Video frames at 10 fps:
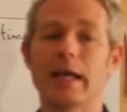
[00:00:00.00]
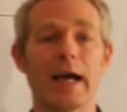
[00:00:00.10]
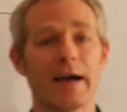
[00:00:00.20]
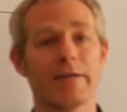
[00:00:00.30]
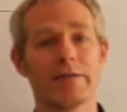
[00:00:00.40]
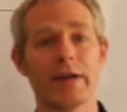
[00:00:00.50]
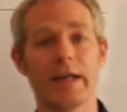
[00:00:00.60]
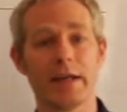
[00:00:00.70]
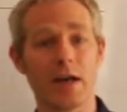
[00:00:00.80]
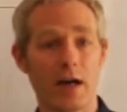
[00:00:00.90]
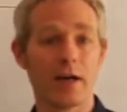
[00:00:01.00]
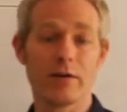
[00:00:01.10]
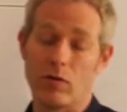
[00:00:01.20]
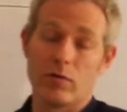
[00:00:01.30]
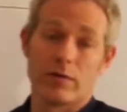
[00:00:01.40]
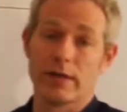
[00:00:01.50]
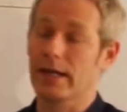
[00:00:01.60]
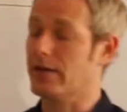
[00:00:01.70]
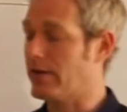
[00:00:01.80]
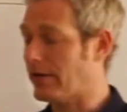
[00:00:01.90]
have a car or an
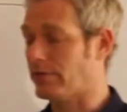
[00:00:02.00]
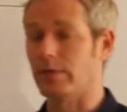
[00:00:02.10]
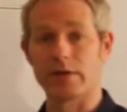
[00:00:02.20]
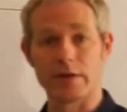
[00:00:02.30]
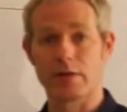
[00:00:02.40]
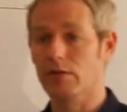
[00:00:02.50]
aircraft with a